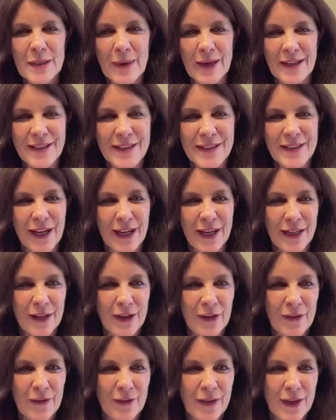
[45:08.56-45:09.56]
an expected date
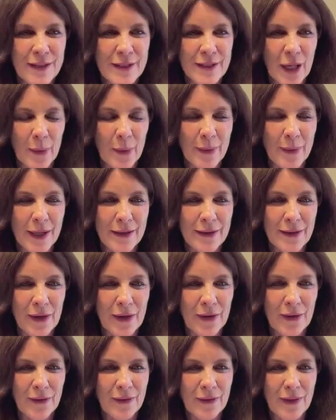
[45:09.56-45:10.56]
of the settlement
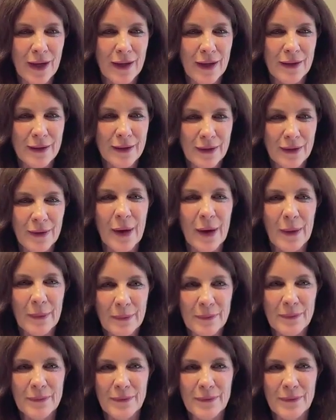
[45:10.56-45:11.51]
of that? Okay.